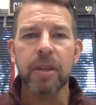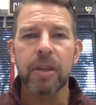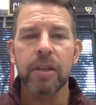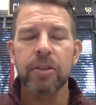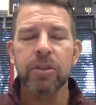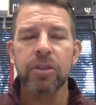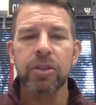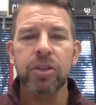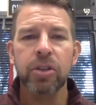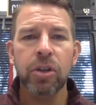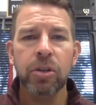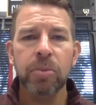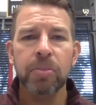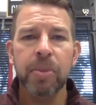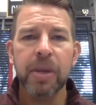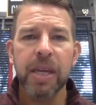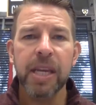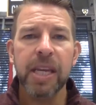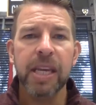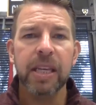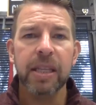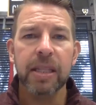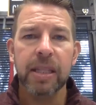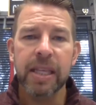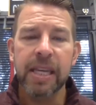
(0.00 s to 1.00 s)
should
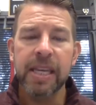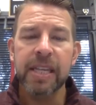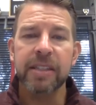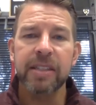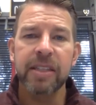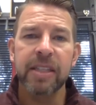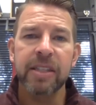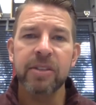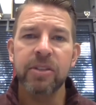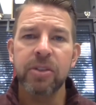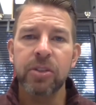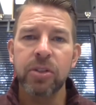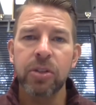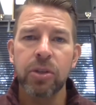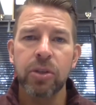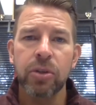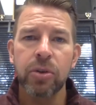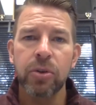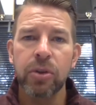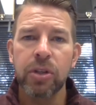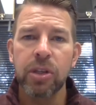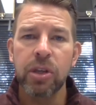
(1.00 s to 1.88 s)
be linked into